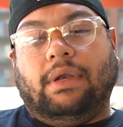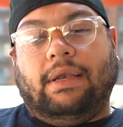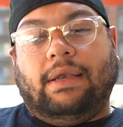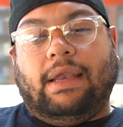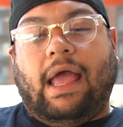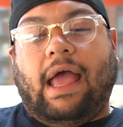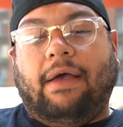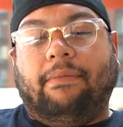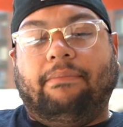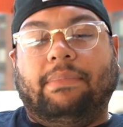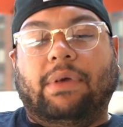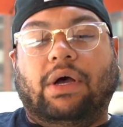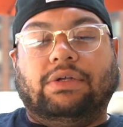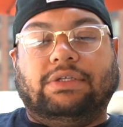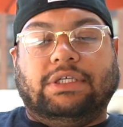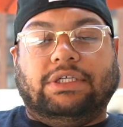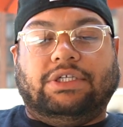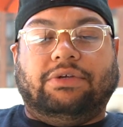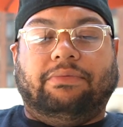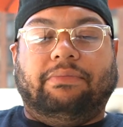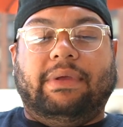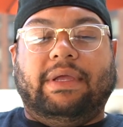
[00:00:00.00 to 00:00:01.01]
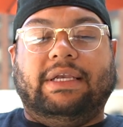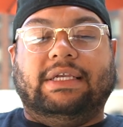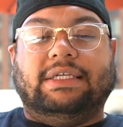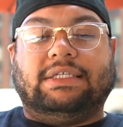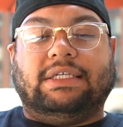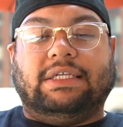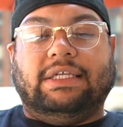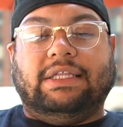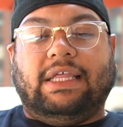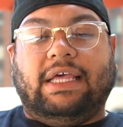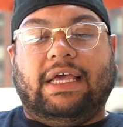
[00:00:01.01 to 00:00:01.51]
had melted
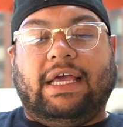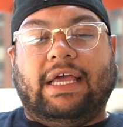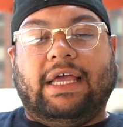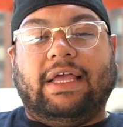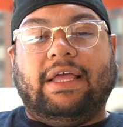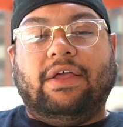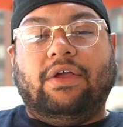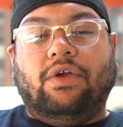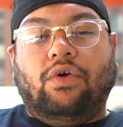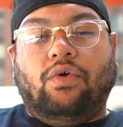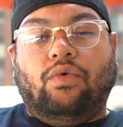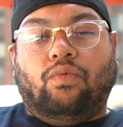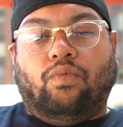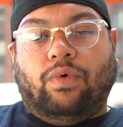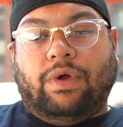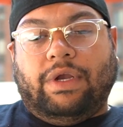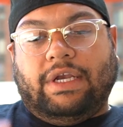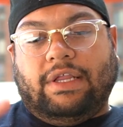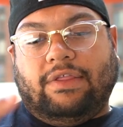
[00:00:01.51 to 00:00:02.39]
tremendously, that when